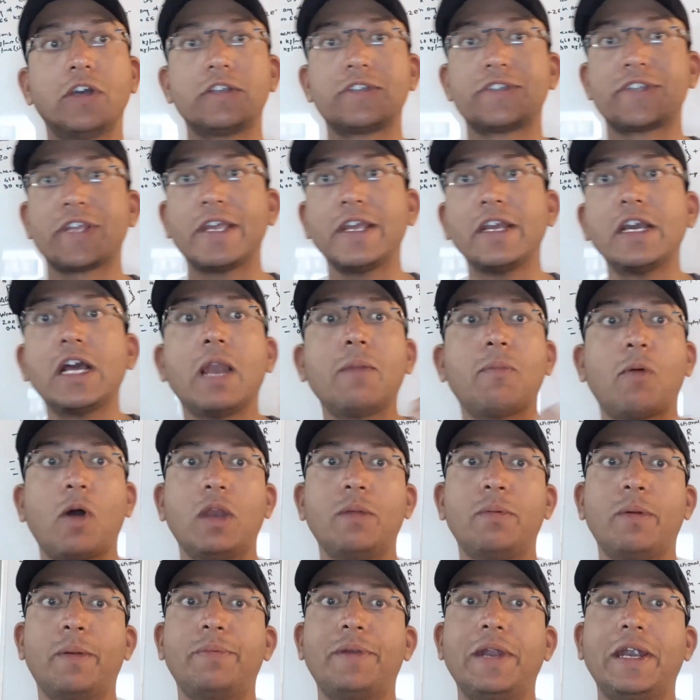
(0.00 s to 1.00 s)
single
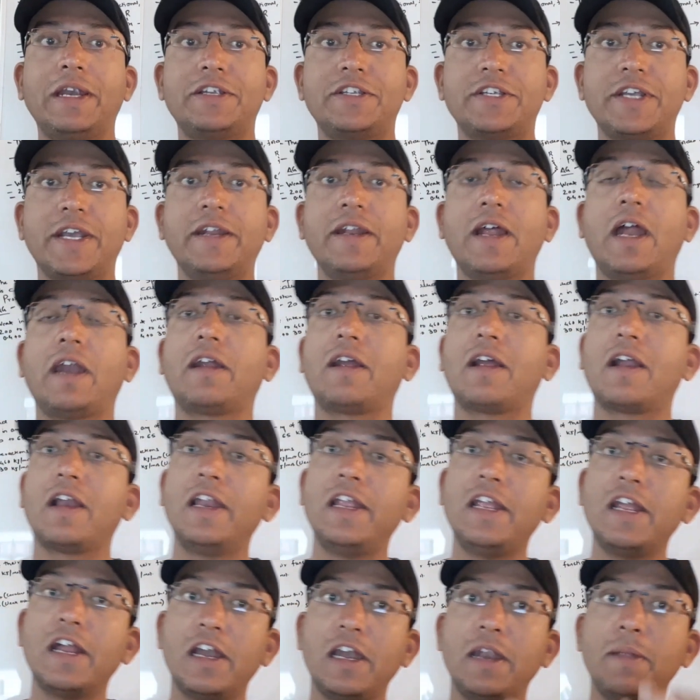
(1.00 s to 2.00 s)
polypeptide chain are
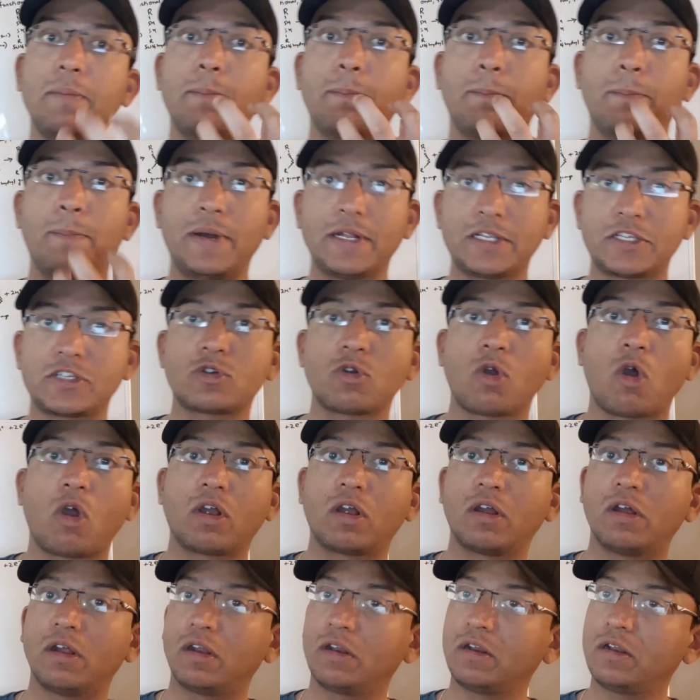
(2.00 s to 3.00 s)
clearly much
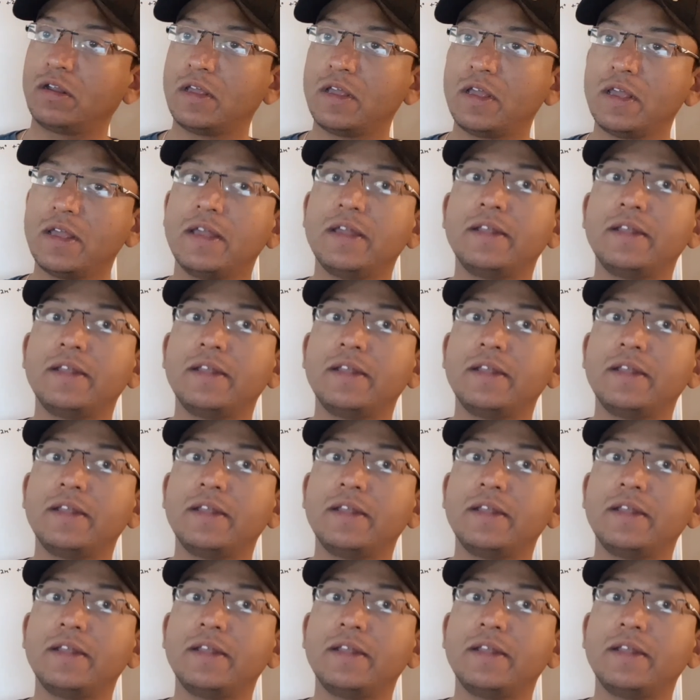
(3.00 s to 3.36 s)
stronger